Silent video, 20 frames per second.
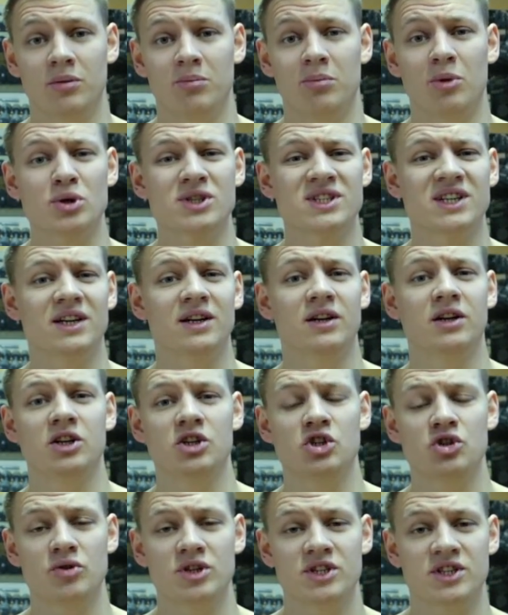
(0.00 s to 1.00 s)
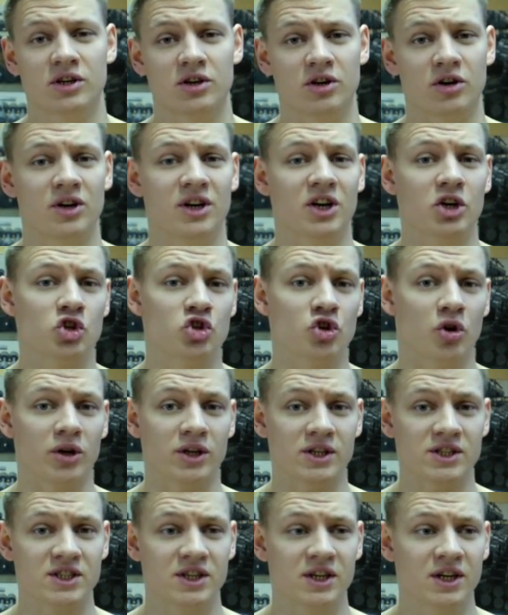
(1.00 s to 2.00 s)
Most tendon injuries occur near
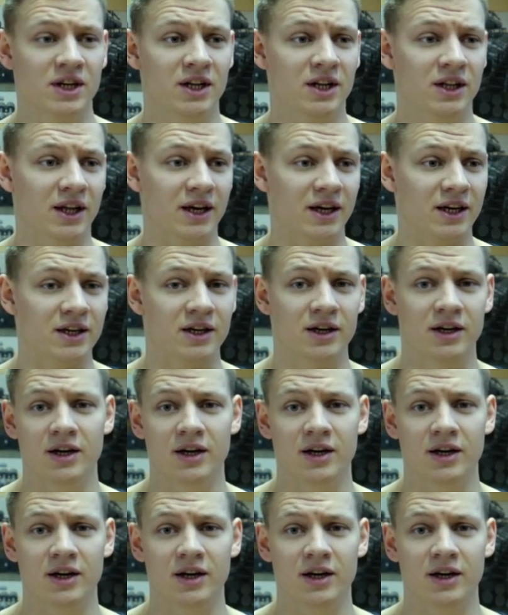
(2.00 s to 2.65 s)
joints, like